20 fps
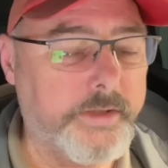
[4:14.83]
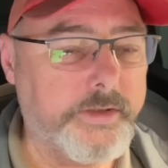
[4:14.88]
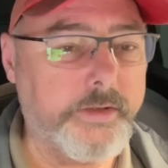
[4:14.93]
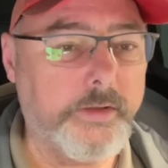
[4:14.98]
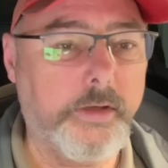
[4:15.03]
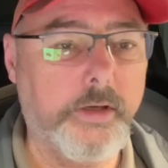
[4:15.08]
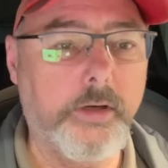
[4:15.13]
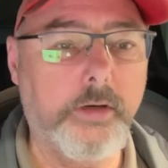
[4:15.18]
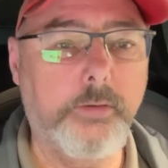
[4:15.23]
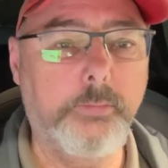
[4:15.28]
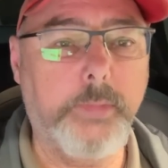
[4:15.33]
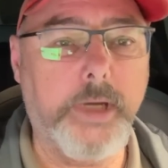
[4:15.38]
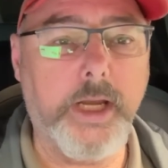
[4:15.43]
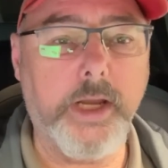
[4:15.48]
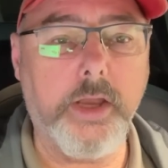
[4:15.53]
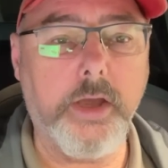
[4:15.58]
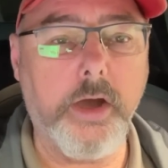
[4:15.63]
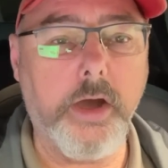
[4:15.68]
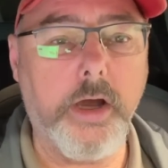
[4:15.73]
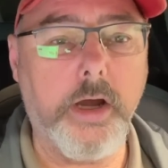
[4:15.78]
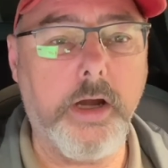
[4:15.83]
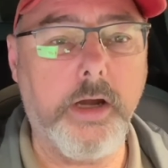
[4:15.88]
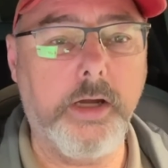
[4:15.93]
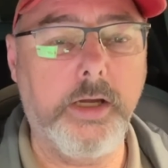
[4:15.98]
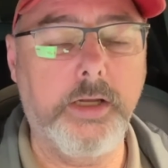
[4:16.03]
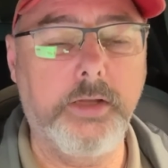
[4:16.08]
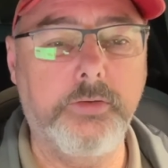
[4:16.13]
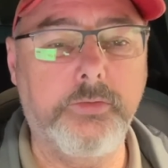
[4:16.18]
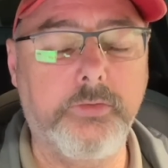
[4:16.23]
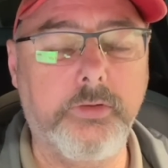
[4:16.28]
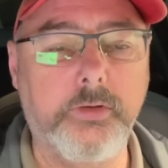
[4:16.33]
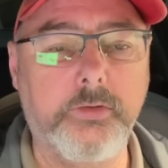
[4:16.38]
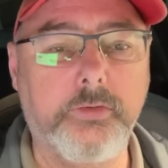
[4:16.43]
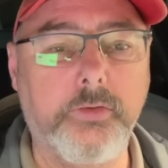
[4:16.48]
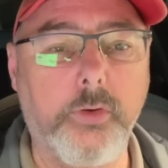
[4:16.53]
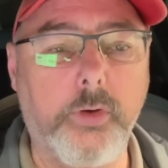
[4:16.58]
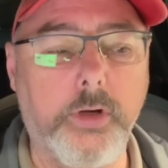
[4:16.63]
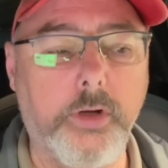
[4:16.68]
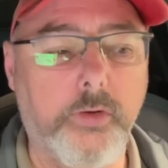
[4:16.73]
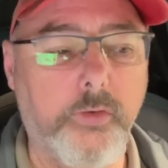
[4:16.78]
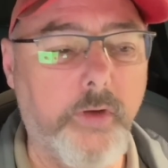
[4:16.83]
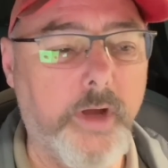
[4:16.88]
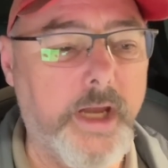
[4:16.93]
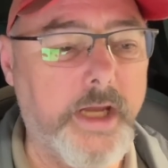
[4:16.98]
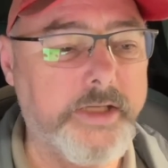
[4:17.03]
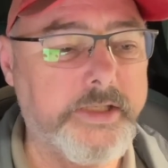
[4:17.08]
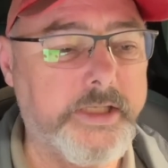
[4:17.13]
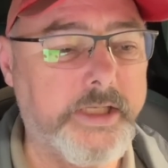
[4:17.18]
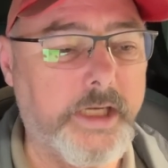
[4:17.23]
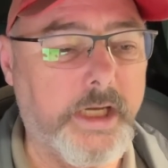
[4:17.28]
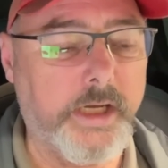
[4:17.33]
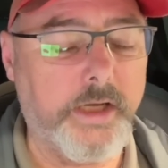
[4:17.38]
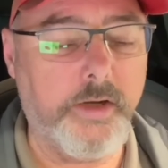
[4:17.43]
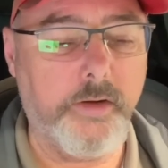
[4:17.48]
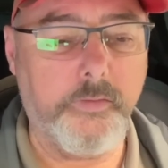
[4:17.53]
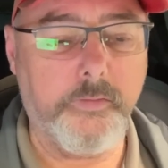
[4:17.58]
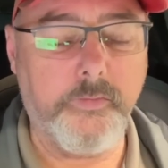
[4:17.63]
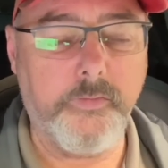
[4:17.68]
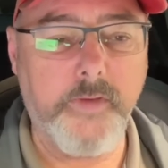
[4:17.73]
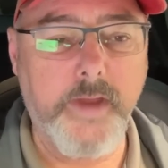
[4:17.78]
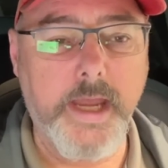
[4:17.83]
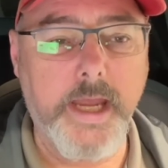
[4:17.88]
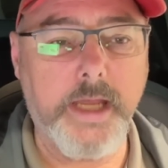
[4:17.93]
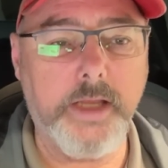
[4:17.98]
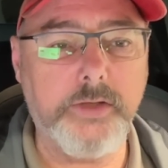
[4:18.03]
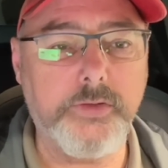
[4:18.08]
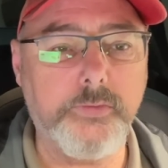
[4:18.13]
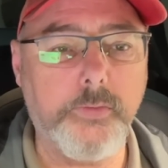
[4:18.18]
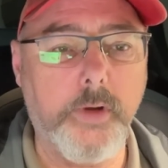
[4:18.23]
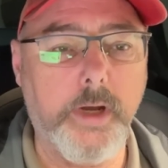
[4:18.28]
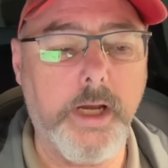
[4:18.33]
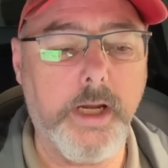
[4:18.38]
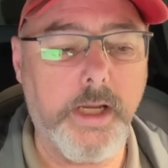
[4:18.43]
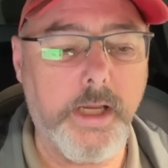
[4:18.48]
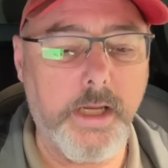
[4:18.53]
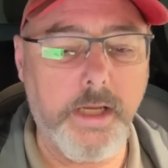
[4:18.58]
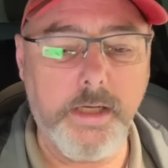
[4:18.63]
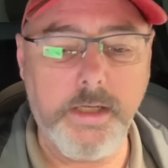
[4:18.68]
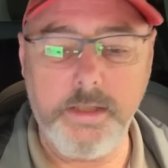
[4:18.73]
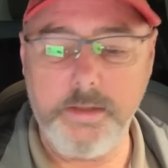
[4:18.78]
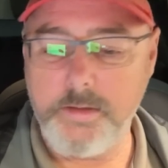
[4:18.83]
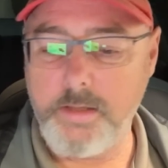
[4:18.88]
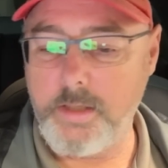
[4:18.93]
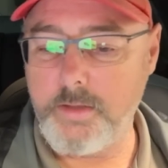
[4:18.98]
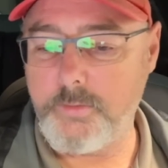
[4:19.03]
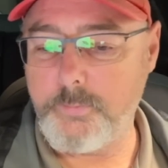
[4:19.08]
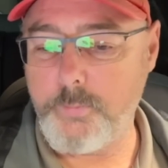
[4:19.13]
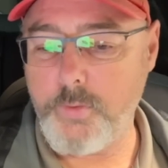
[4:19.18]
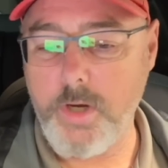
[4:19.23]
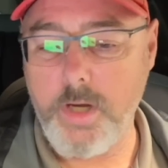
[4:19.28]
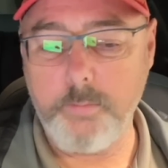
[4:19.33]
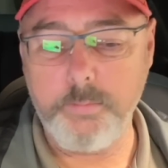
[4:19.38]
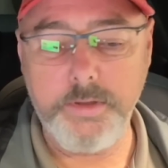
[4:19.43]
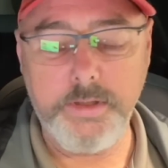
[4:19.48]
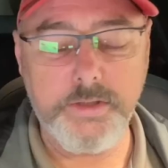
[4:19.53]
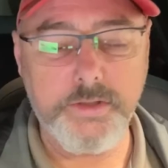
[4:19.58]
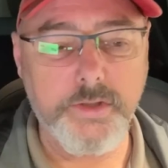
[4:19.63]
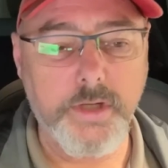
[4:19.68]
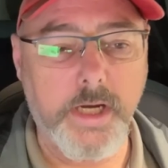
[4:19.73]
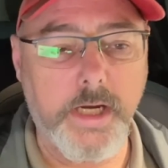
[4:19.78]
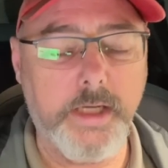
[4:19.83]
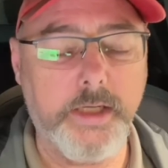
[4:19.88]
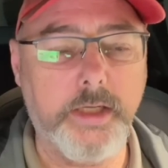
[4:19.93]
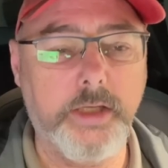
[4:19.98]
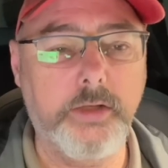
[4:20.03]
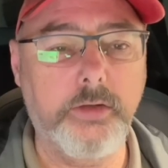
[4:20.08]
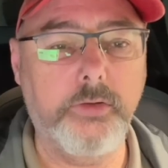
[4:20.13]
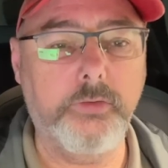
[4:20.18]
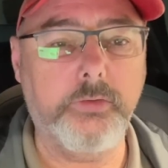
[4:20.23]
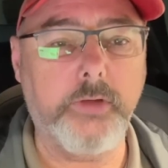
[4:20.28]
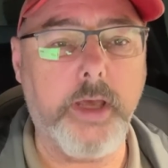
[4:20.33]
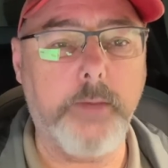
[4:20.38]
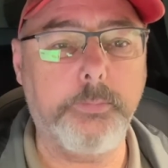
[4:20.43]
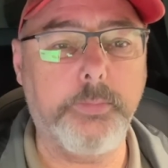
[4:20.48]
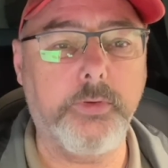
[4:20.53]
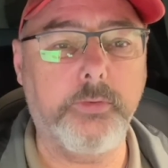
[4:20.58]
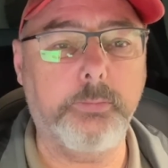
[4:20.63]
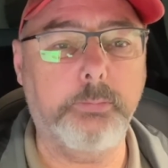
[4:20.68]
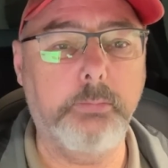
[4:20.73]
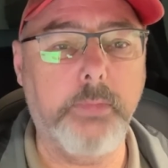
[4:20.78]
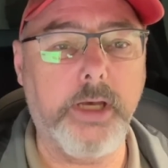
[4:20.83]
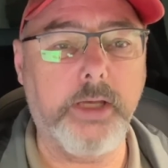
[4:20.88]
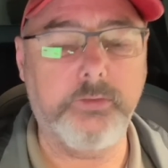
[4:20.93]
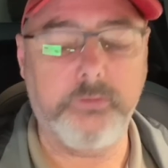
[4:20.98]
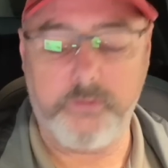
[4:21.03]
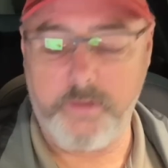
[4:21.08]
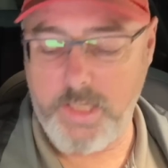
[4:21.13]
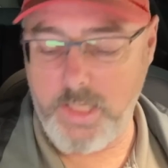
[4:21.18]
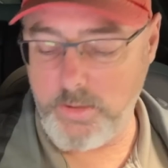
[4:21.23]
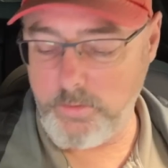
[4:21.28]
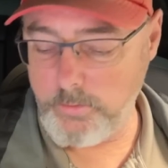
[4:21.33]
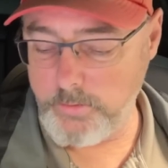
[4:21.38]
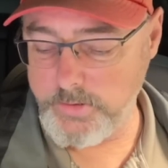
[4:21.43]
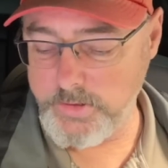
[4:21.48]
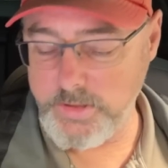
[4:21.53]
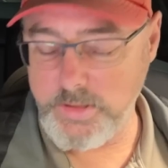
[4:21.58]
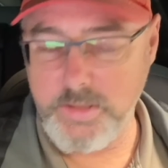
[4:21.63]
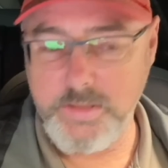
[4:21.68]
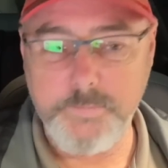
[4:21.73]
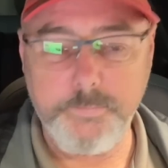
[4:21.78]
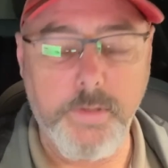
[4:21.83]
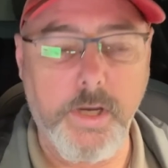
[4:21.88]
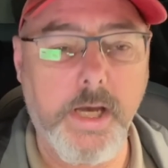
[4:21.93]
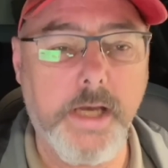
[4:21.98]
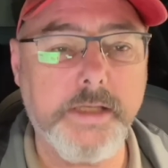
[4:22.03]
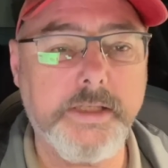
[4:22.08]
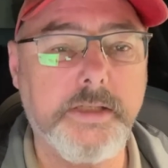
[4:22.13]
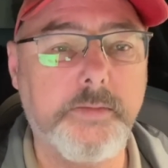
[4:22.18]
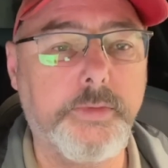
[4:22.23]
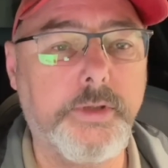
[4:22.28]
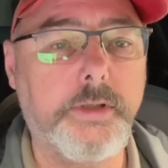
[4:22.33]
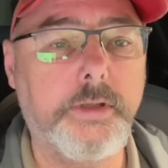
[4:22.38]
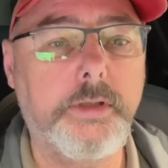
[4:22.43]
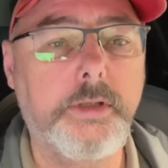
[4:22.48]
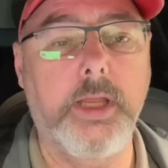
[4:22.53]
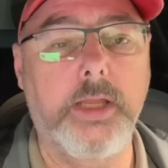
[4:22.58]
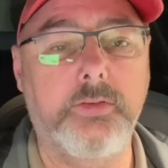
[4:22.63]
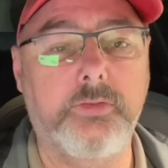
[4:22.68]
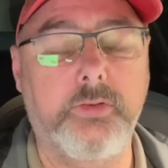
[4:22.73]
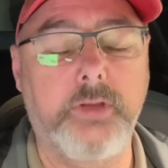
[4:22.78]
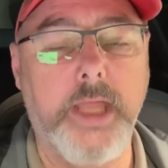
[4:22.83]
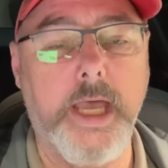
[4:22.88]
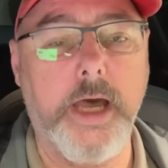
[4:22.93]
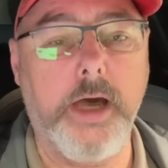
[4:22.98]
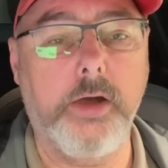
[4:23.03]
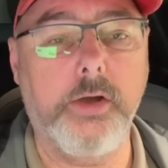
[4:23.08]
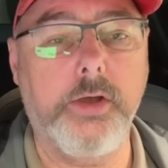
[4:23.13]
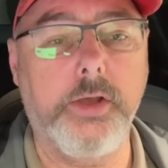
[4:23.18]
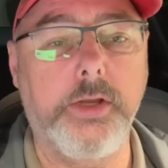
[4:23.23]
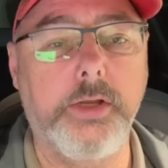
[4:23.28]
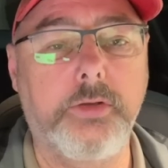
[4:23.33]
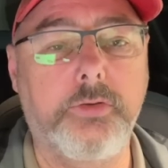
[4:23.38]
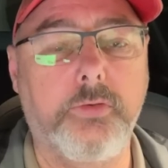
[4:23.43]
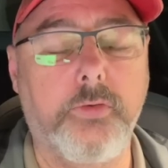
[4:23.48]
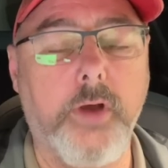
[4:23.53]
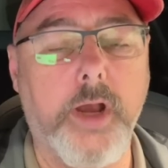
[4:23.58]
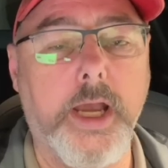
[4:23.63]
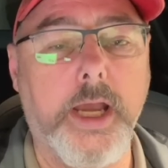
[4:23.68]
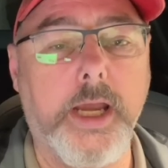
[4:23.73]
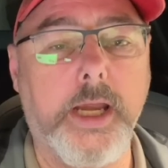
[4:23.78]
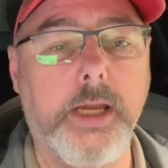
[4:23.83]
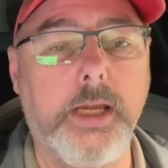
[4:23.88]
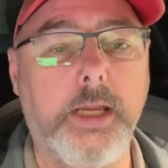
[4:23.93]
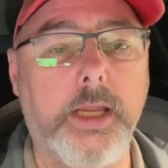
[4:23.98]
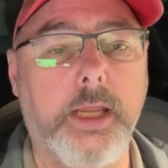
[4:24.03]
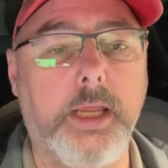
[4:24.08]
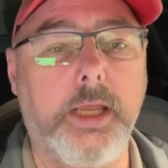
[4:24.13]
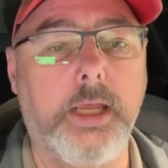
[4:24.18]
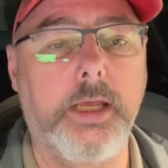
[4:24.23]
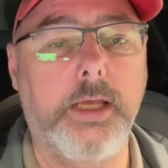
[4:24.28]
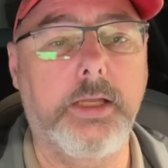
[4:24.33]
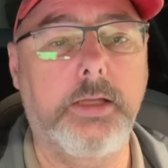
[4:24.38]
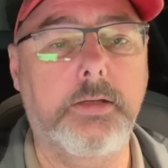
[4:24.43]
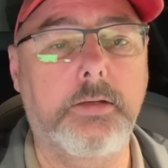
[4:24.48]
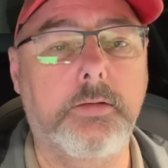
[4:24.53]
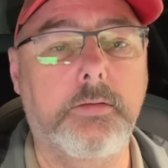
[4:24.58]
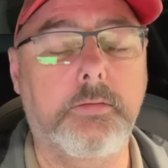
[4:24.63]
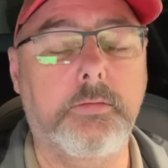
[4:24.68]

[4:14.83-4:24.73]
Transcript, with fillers: so my car is just going crazy. I hear fans running. It's probably trying to use up as much energy as possible. It's now going to try and